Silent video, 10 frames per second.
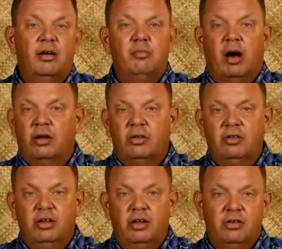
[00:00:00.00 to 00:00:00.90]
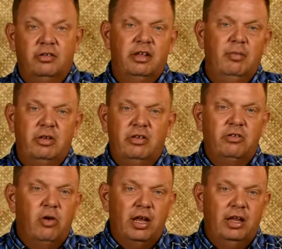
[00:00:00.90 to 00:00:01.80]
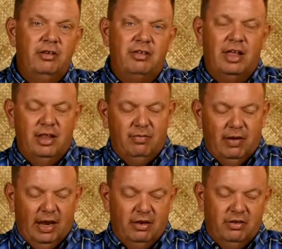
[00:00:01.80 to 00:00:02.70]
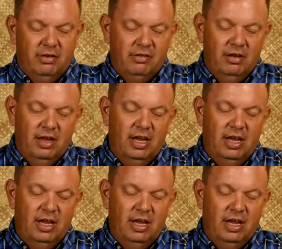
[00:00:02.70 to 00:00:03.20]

model to use. Let me just quickly say the advantages.